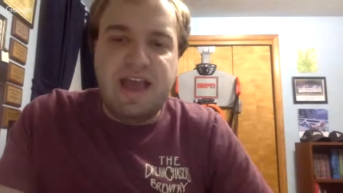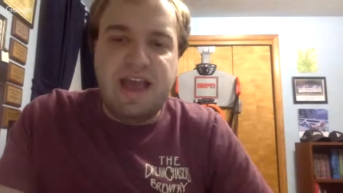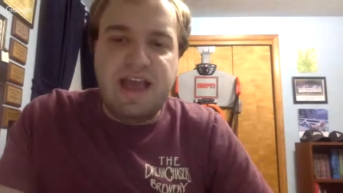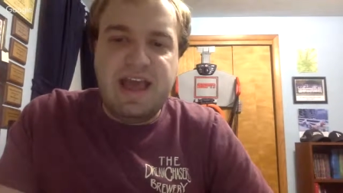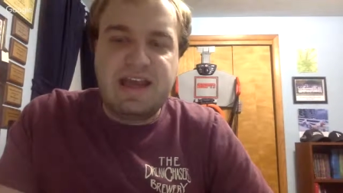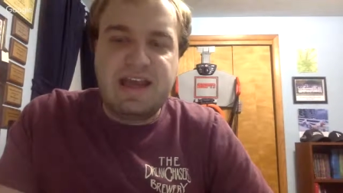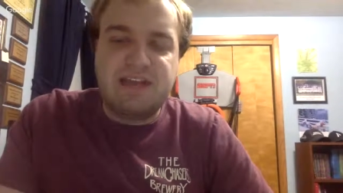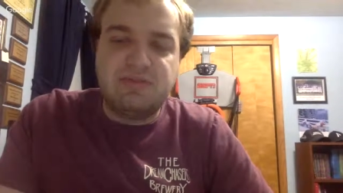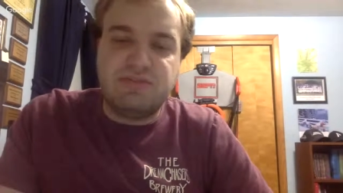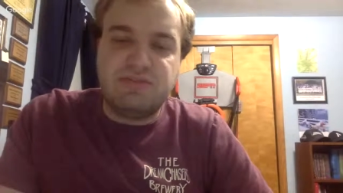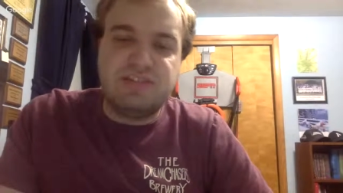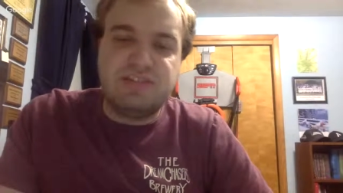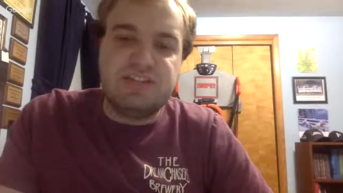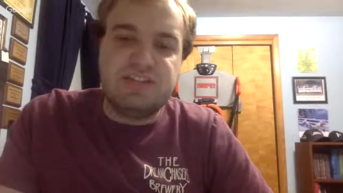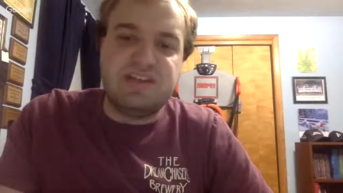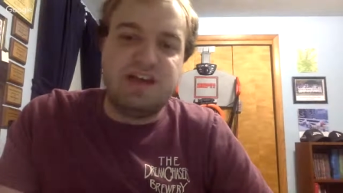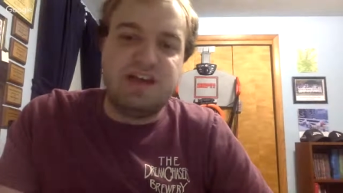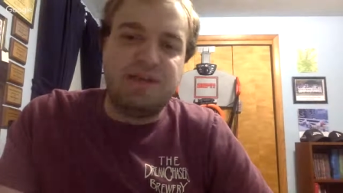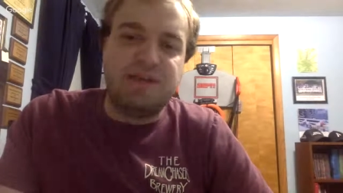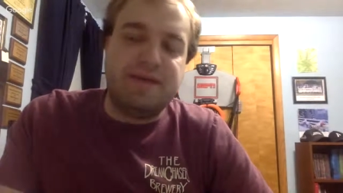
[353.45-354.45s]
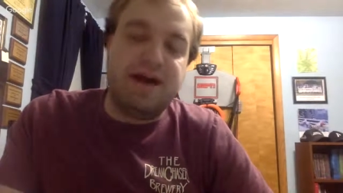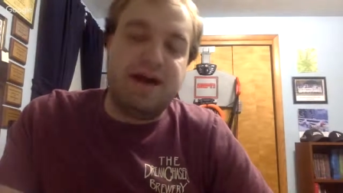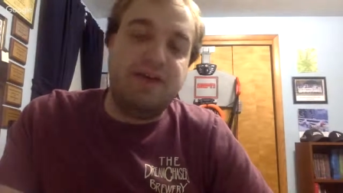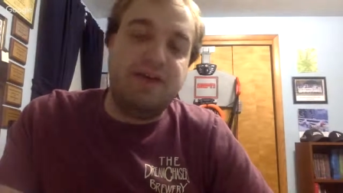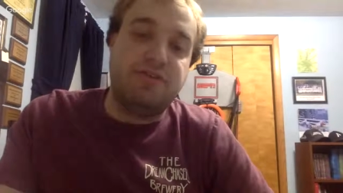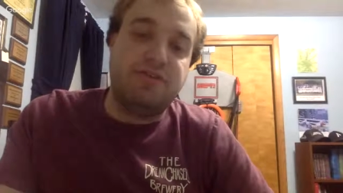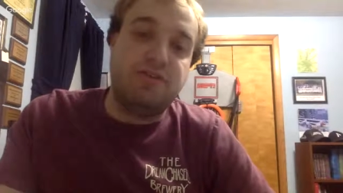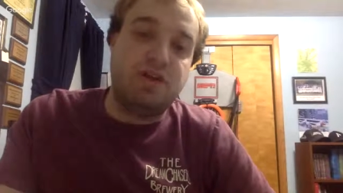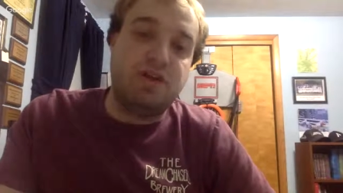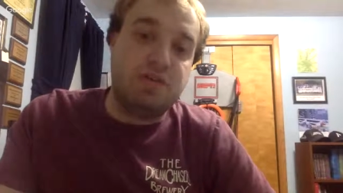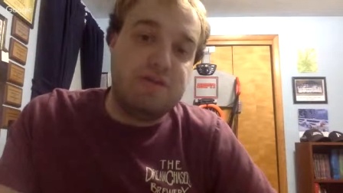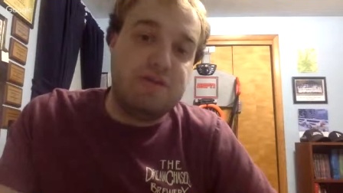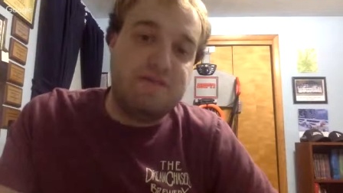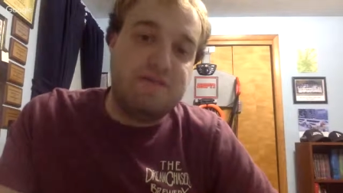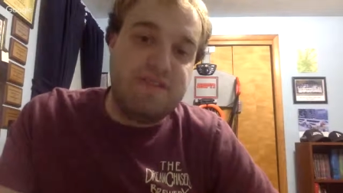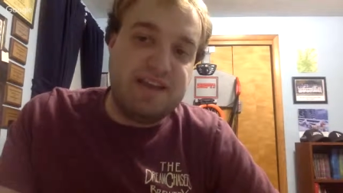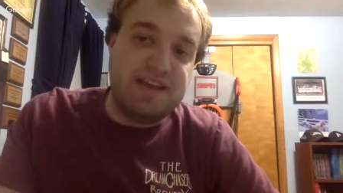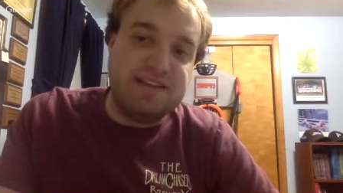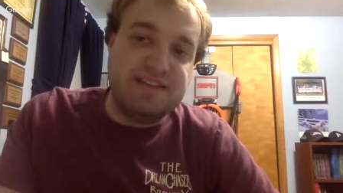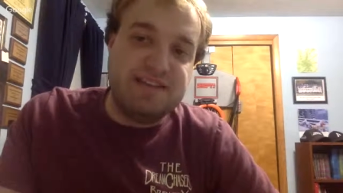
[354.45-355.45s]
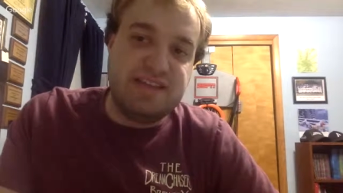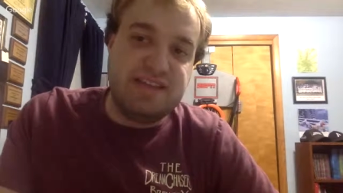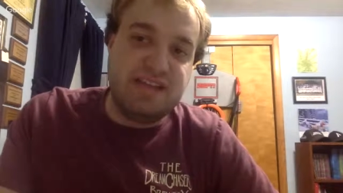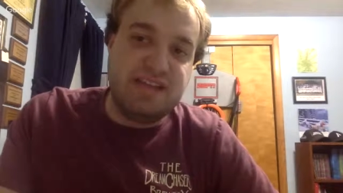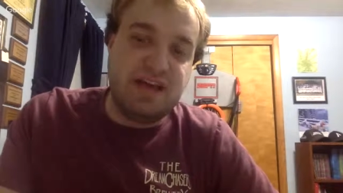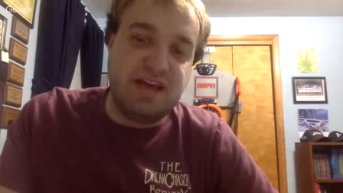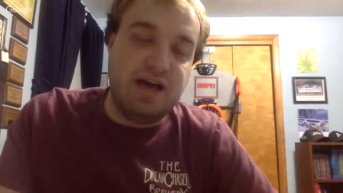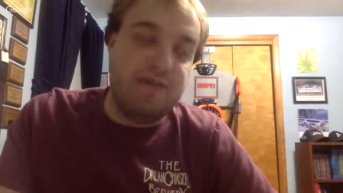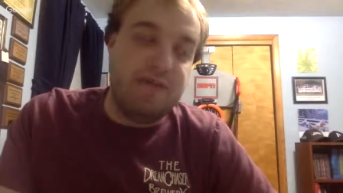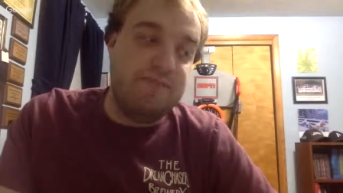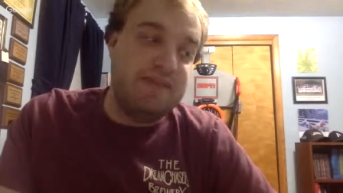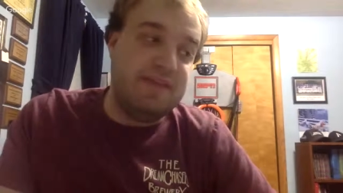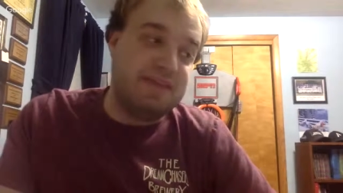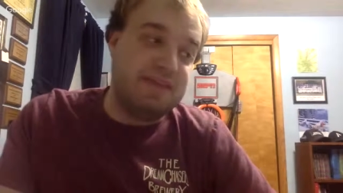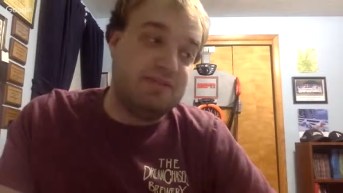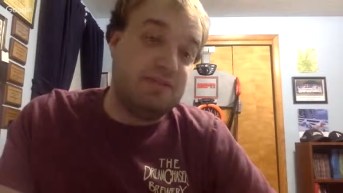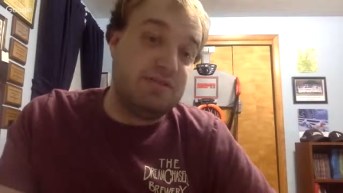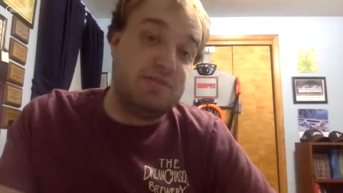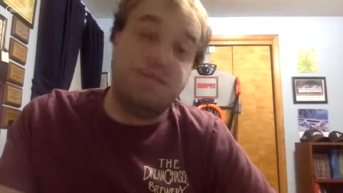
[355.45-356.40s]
and they, of course, they talk about how they're going to be facing um, next week.